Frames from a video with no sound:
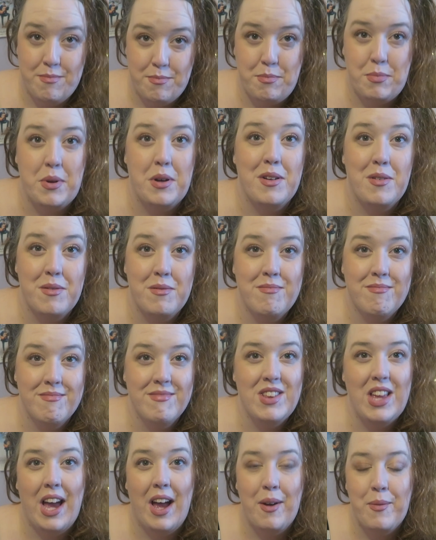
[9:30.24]
But
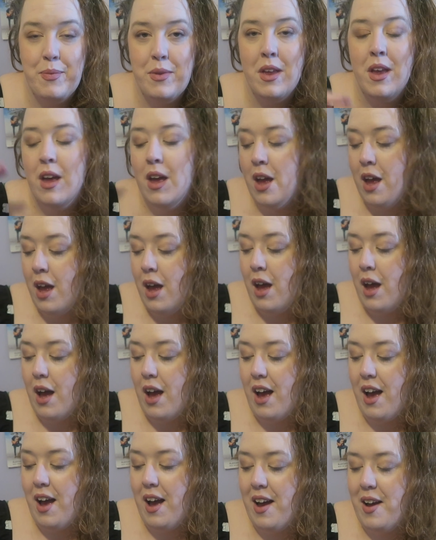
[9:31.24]
yeah,
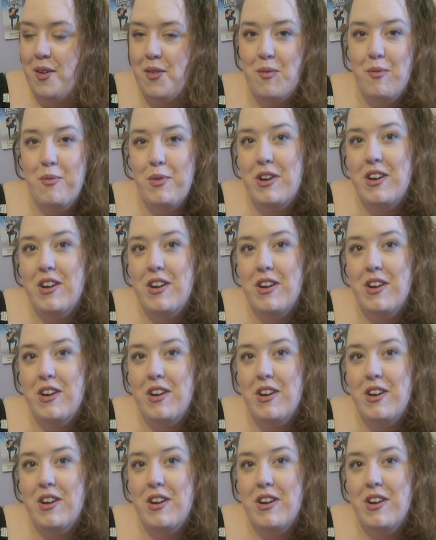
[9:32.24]
we're